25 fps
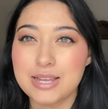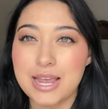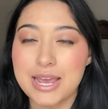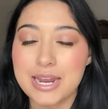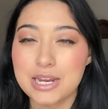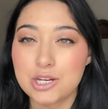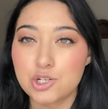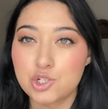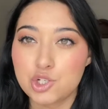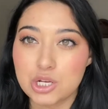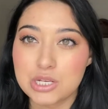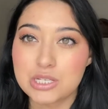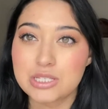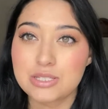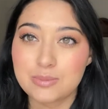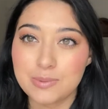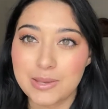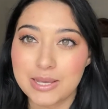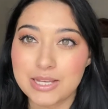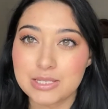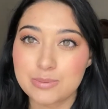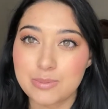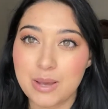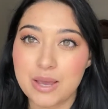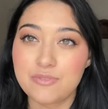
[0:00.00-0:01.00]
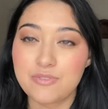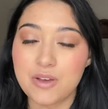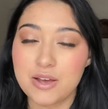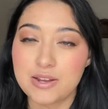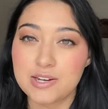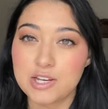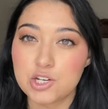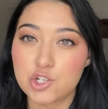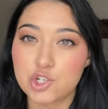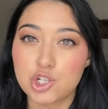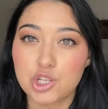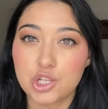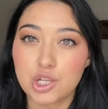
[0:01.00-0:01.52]
and it just makes my
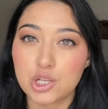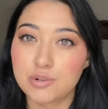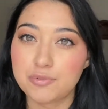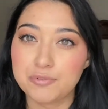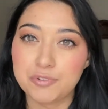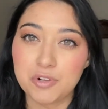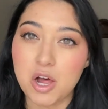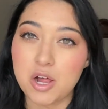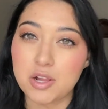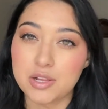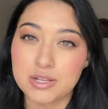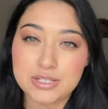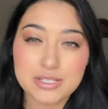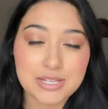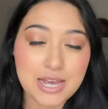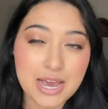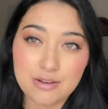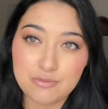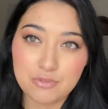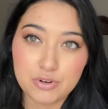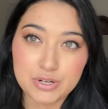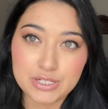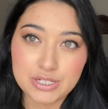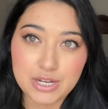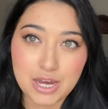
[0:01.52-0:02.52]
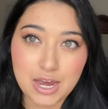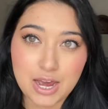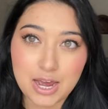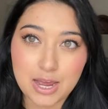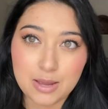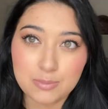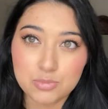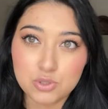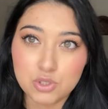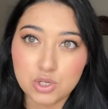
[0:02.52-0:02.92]
foundation look flawless every time.